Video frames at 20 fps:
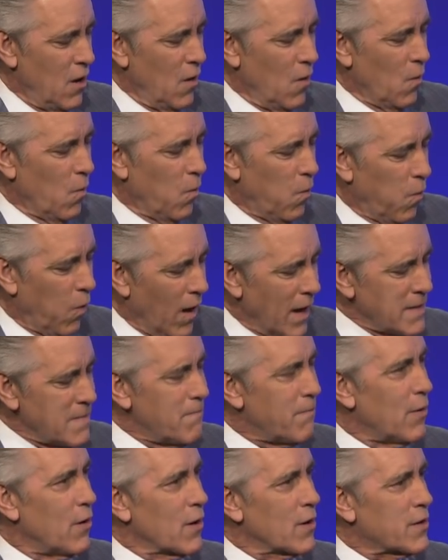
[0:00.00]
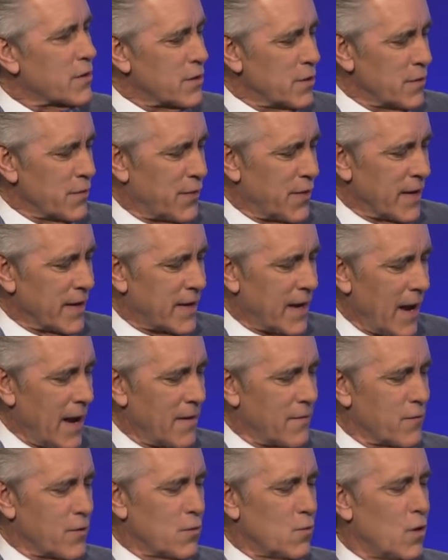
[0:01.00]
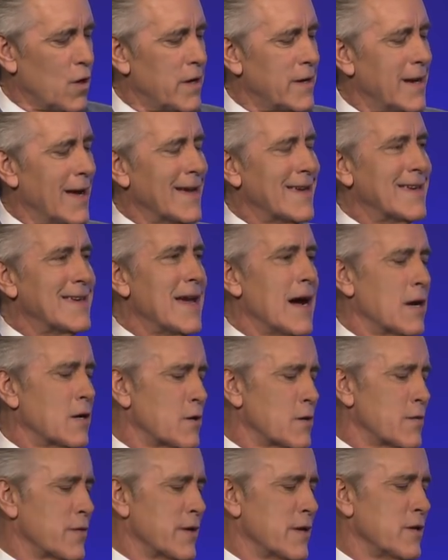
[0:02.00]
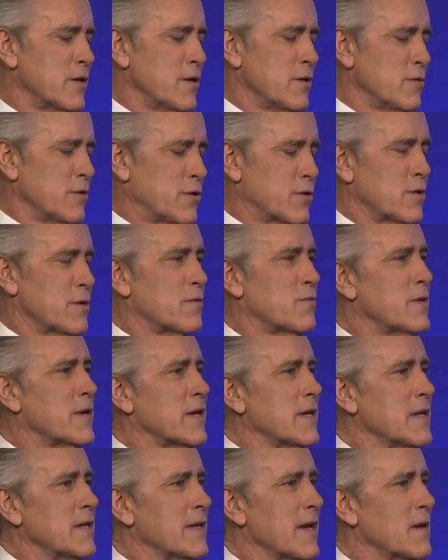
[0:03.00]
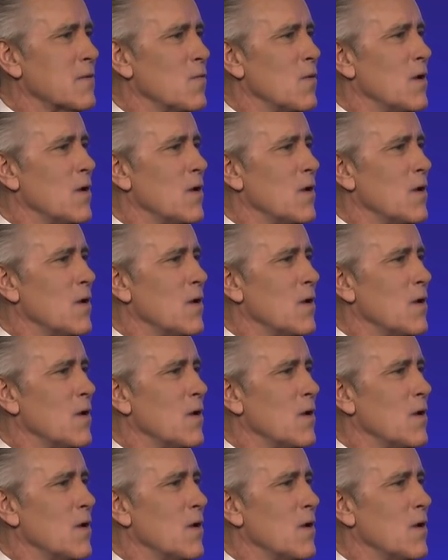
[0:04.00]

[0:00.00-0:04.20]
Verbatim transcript: one book you think everyone younger than you should read, and